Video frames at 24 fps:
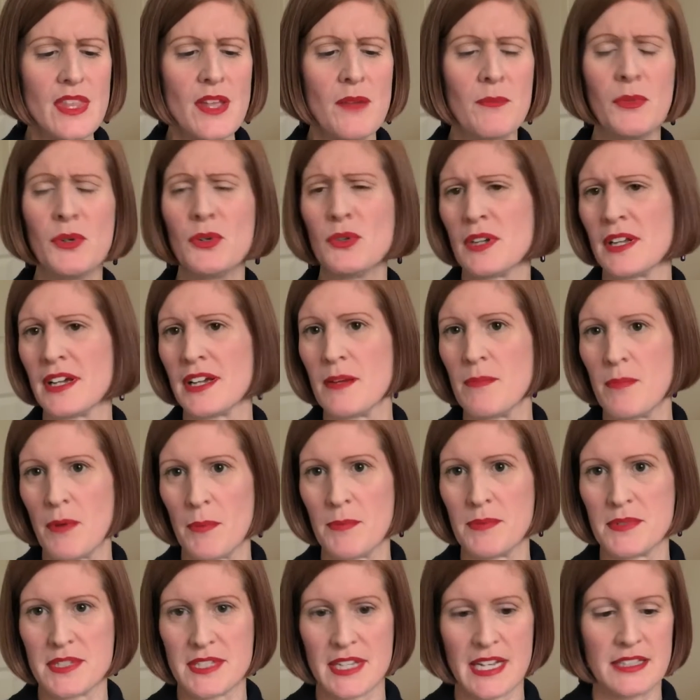more like a
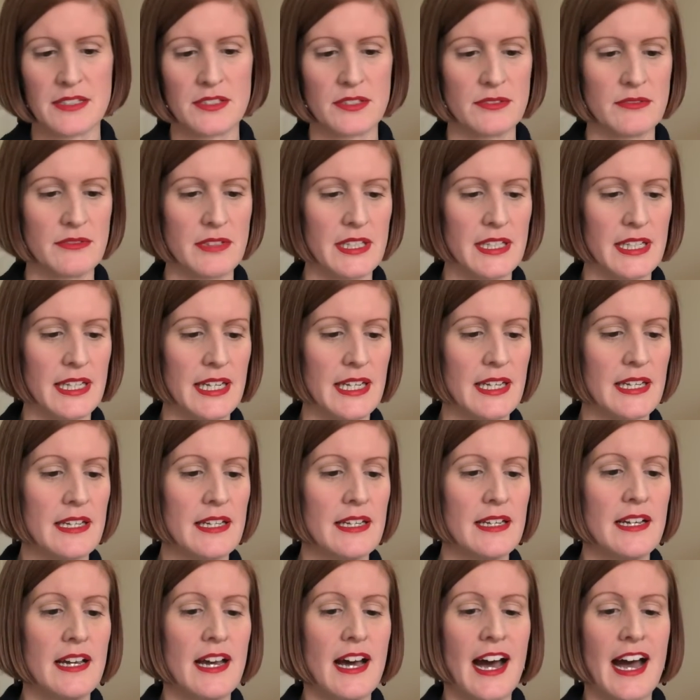proper sandal really.
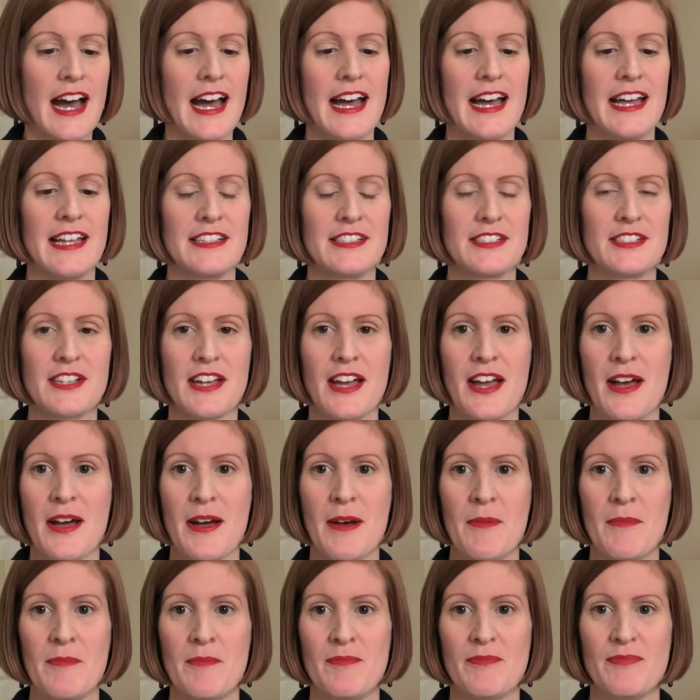And
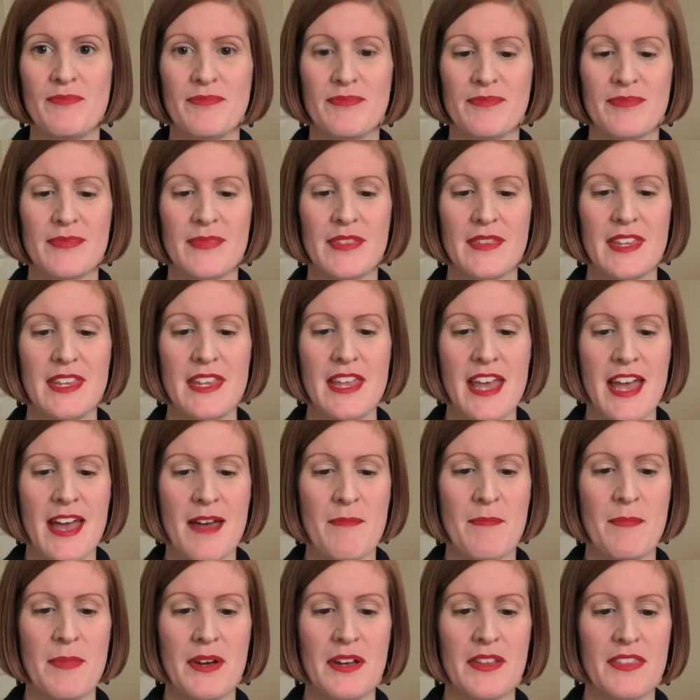yeah,
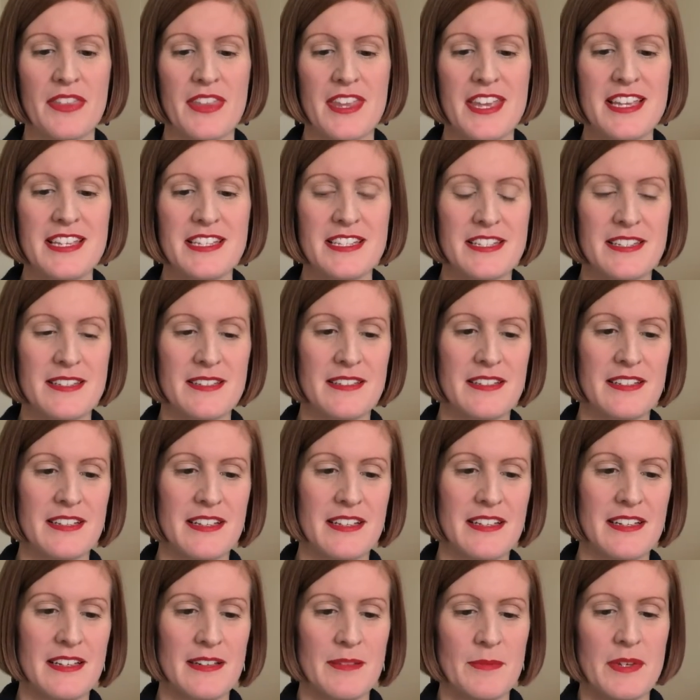but these,
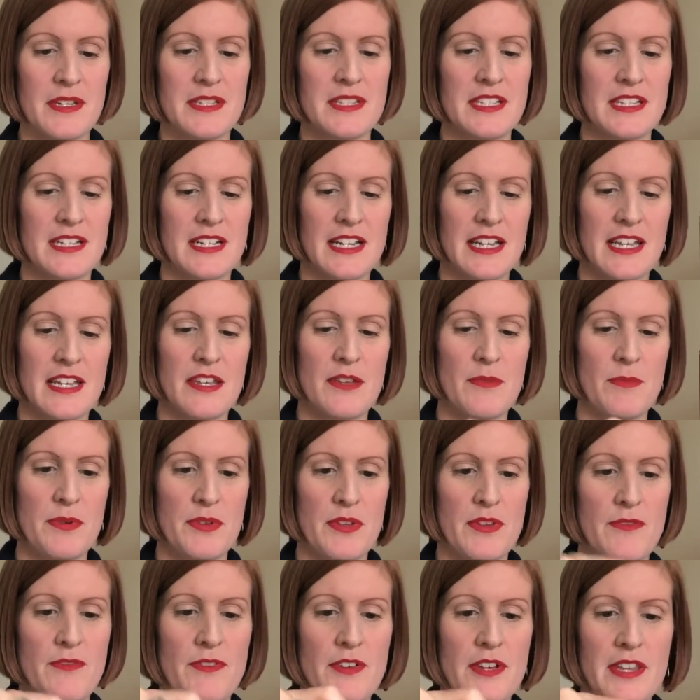basically you put
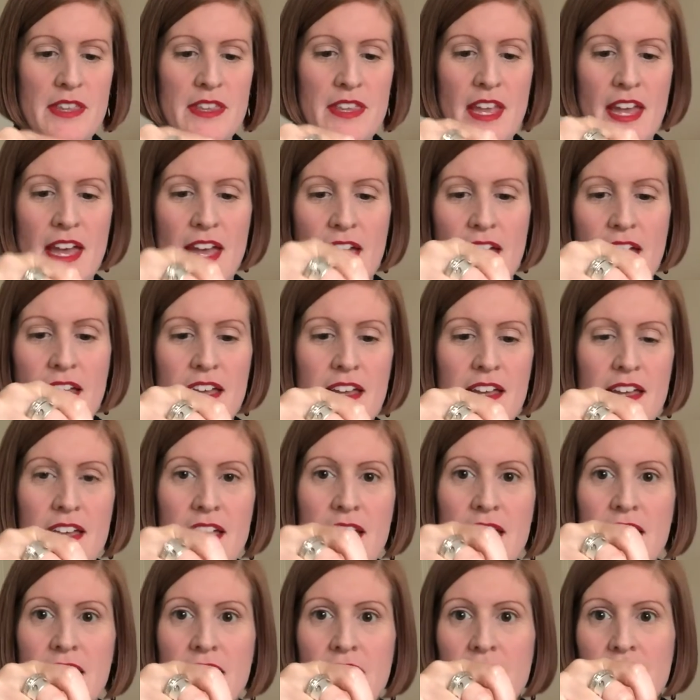your foot in there
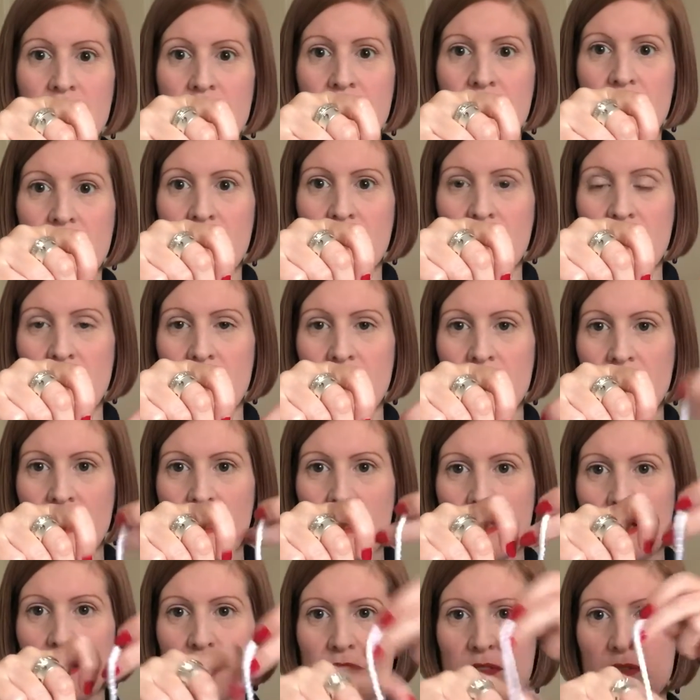and that
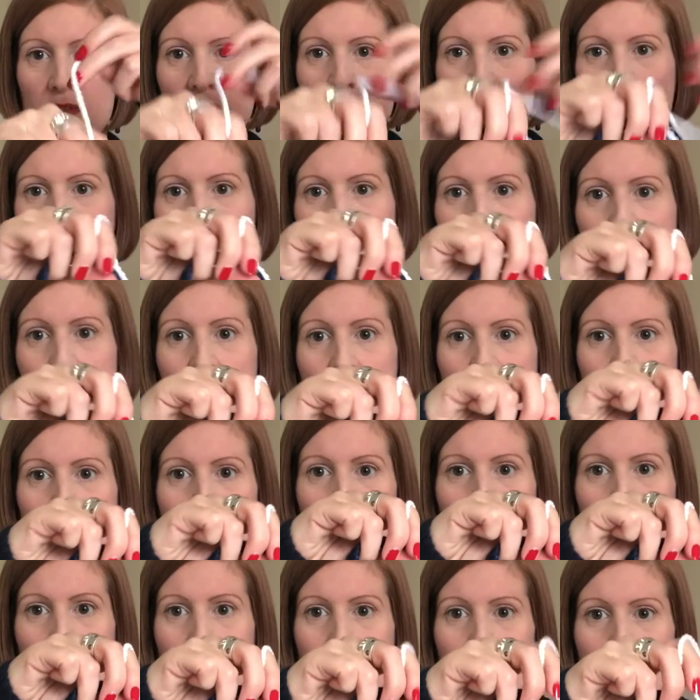goes round the
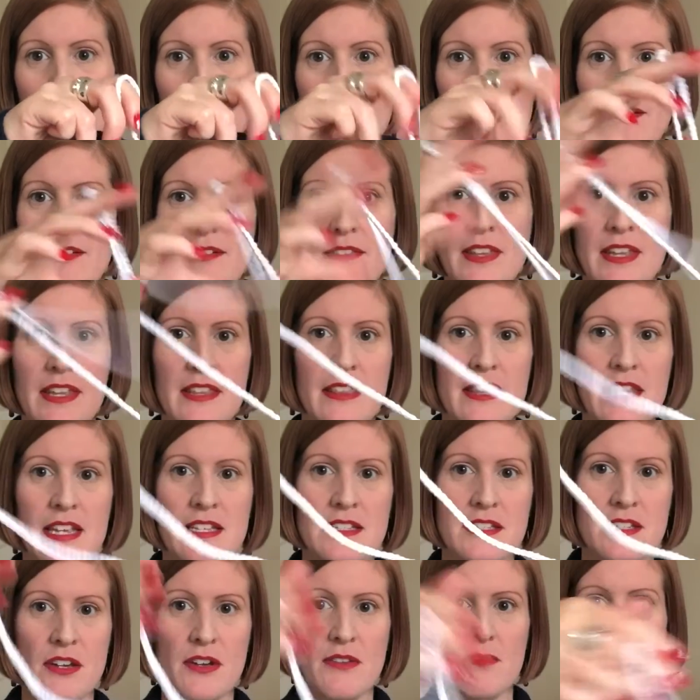foot bit there, and then
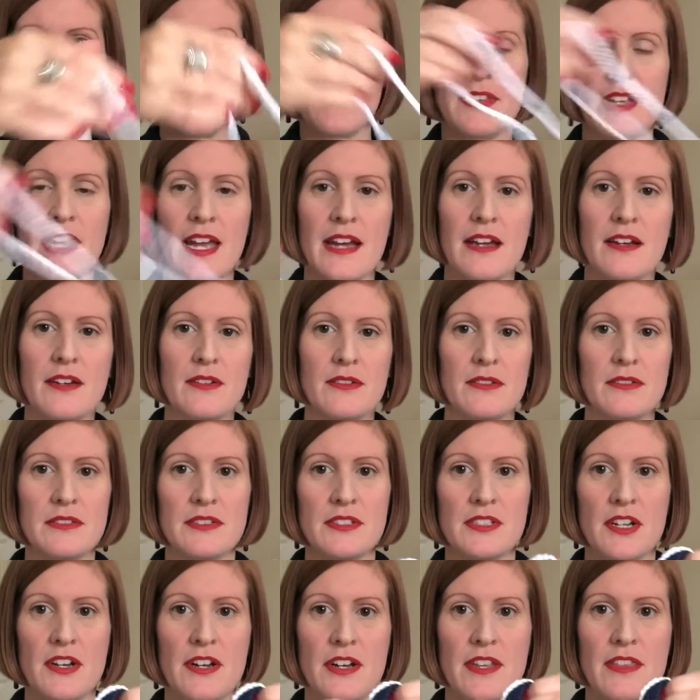these go round the ankle,
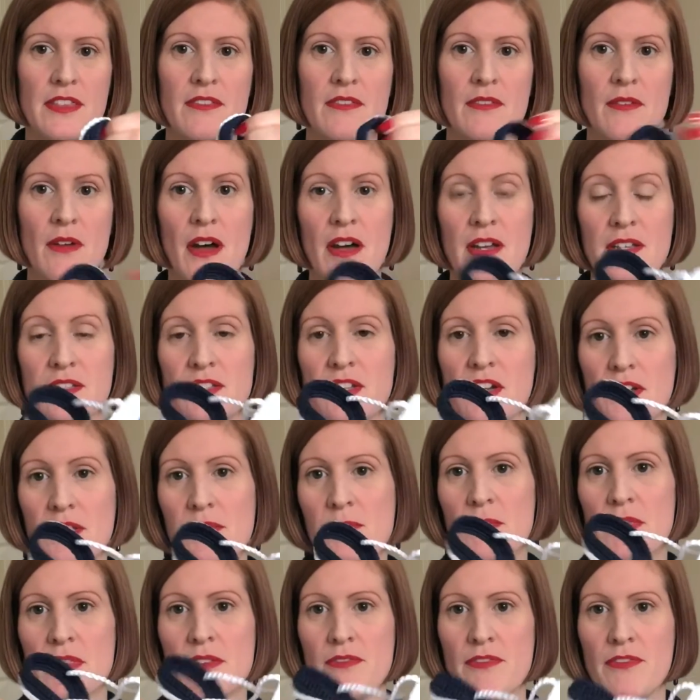and I tie
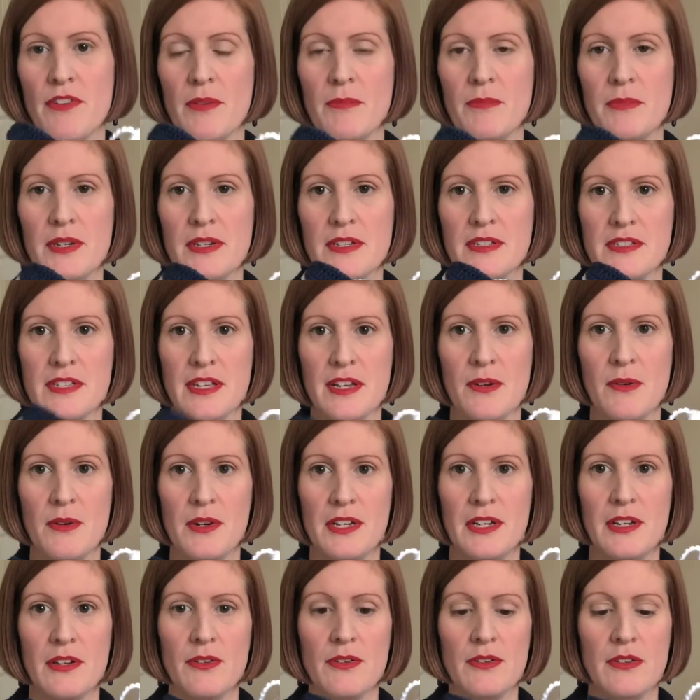them in the front because they're
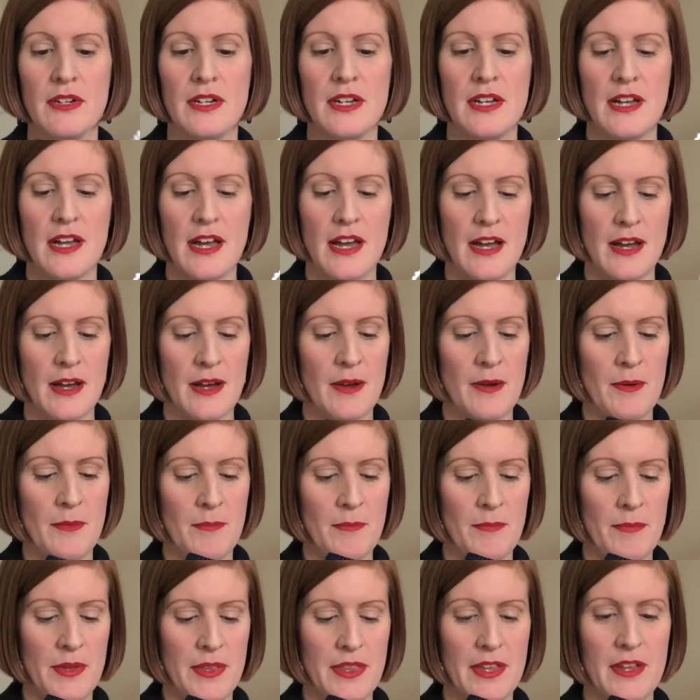quite long,
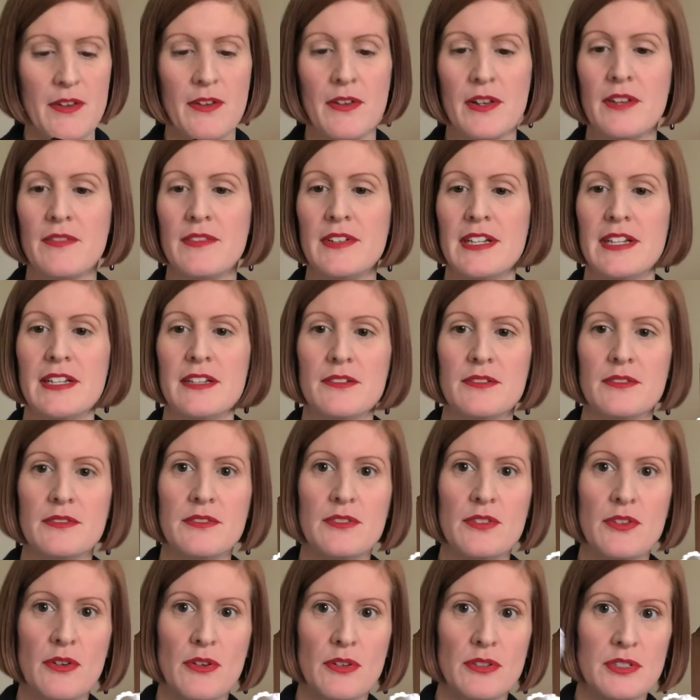but they've got a lovely little
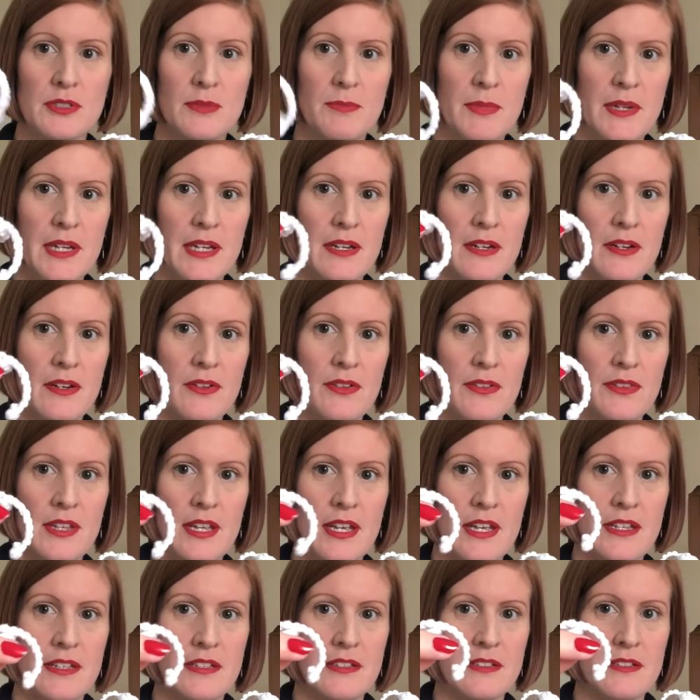knot bit on the
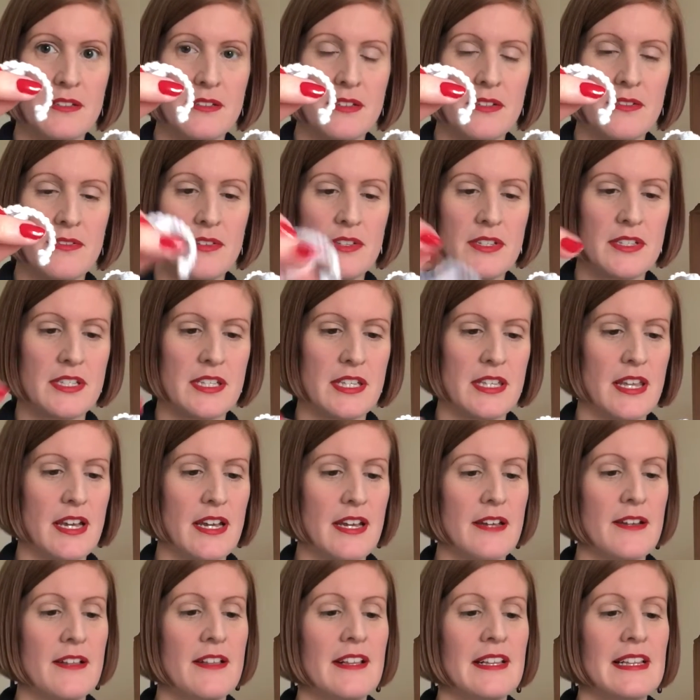end. I don't know if you can see
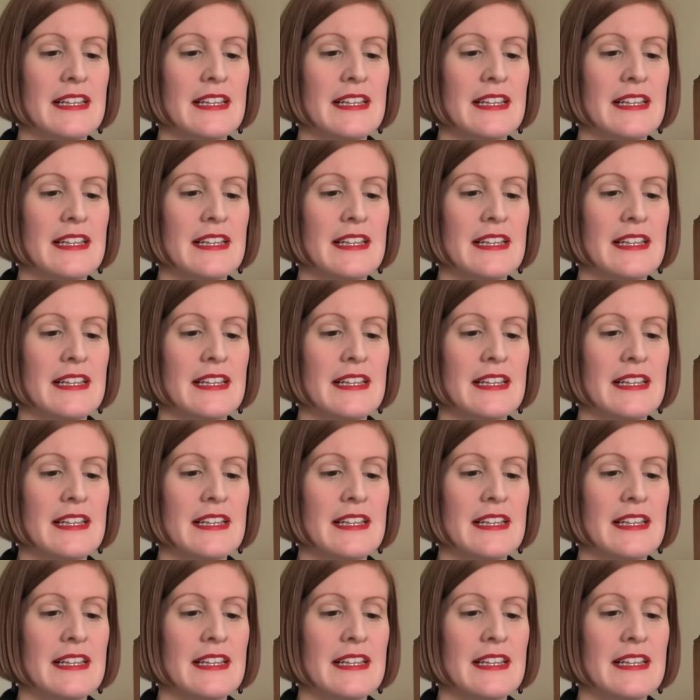that.